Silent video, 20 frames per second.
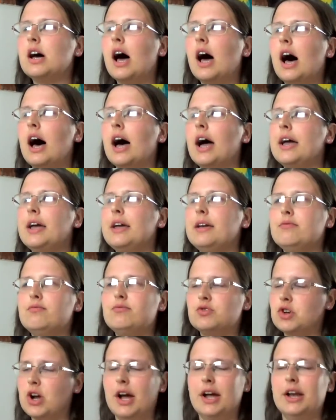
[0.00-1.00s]

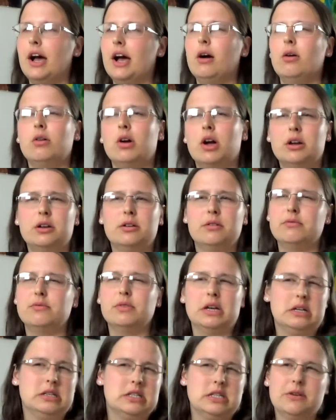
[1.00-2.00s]
i've tried out kind of
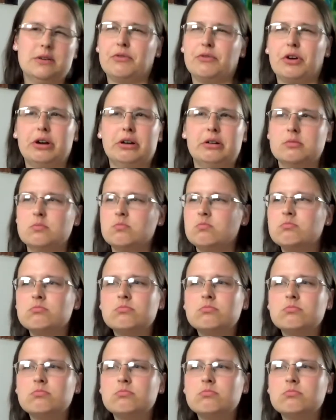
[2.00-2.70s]
like different